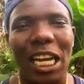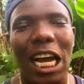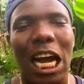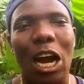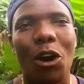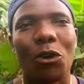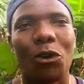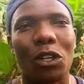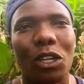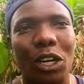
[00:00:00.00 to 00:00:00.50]

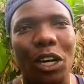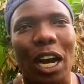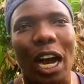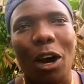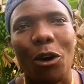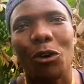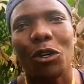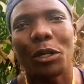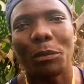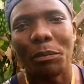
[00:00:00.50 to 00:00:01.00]
how,
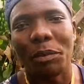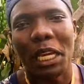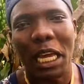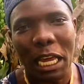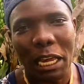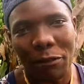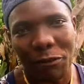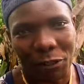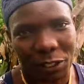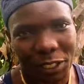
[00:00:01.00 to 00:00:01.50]
how he
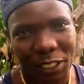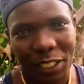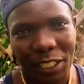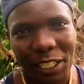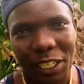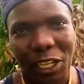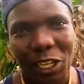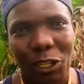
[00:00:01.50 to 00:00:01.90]
behaves.